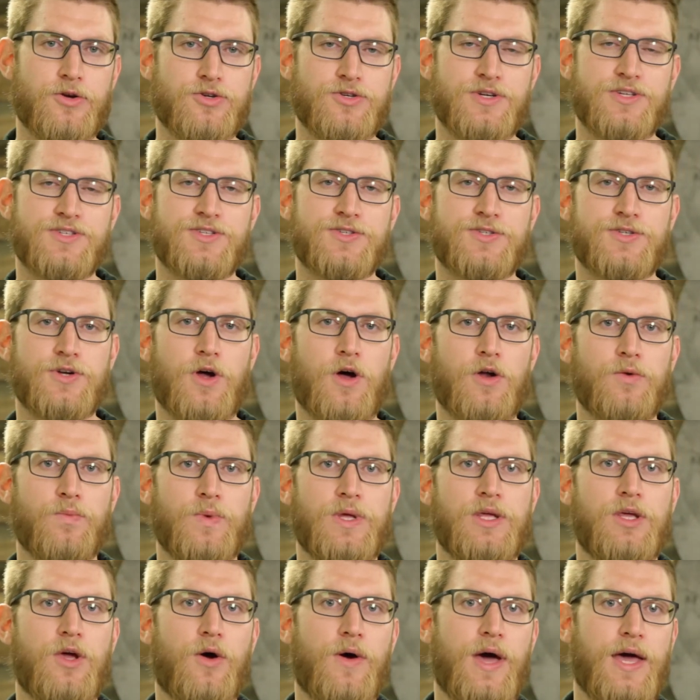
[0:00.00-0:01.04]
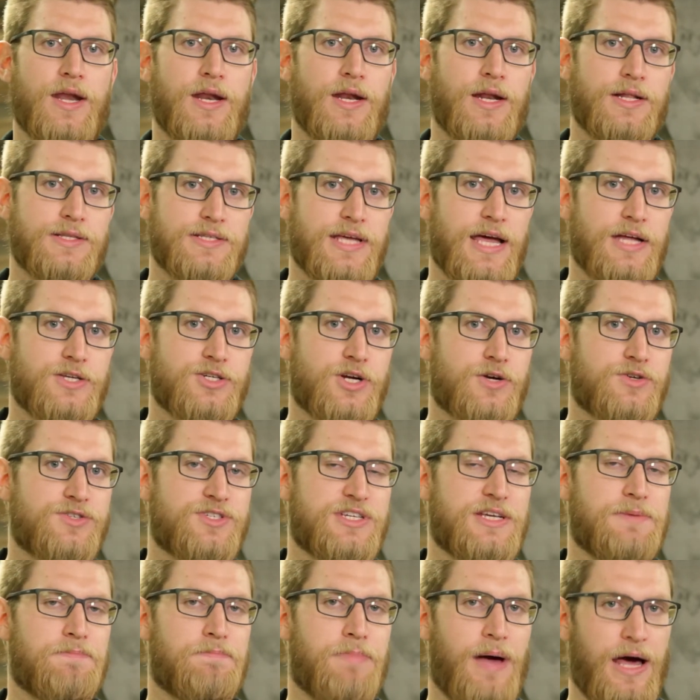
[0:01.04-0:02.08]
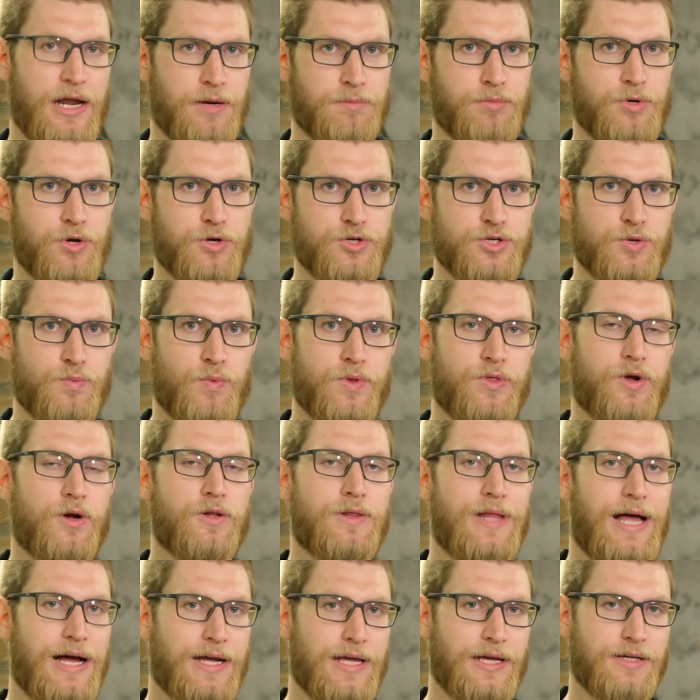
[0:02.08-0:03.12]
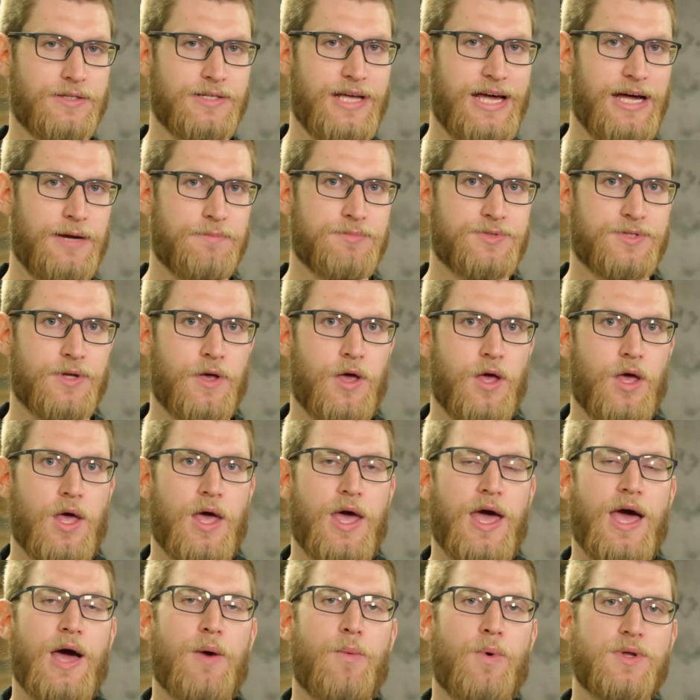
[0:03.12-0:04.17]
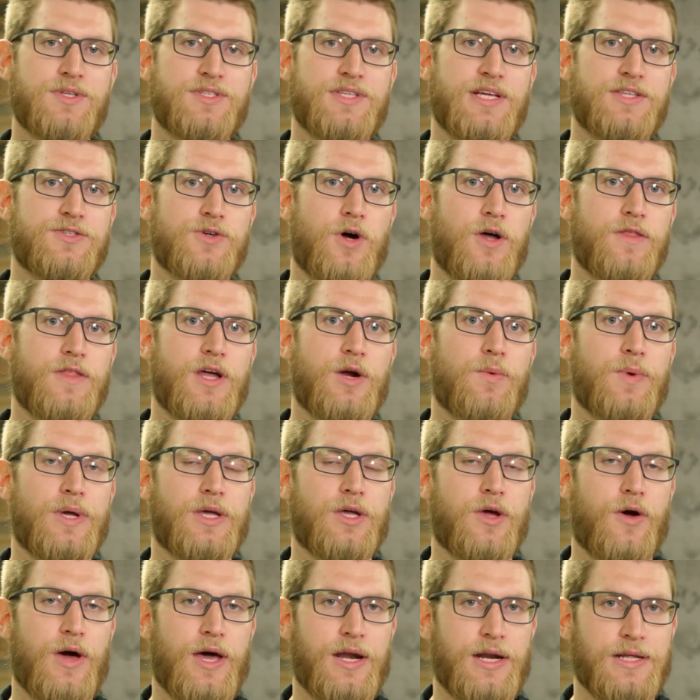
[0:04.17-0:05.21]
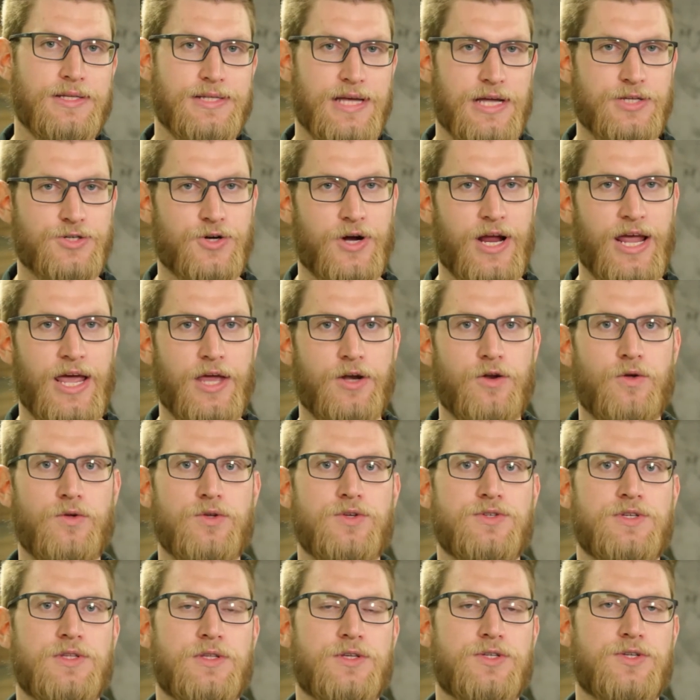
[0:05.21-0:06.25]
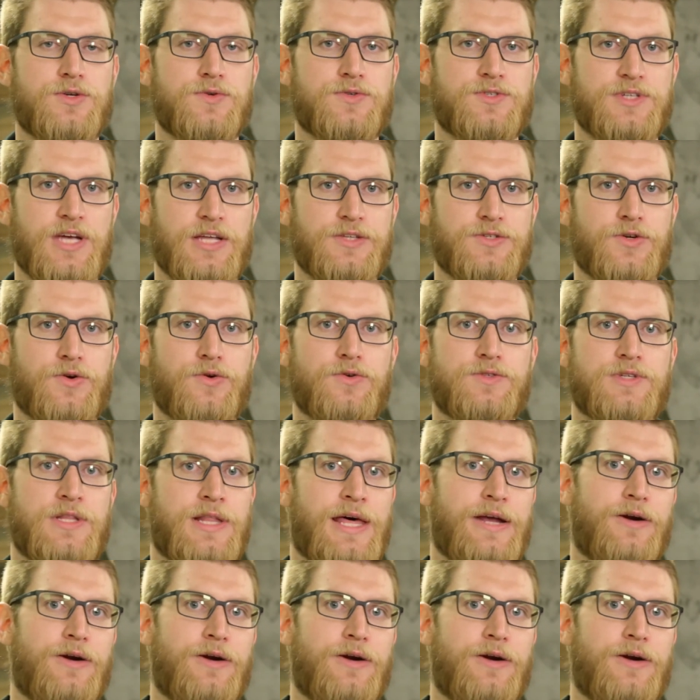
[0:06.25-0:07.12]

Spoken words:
cushion is installed, we can go ahead and attach our seat bottom cushion with our locking tabs. Once that's on there, we can go ahead and attach our handle using the 2 set screws, and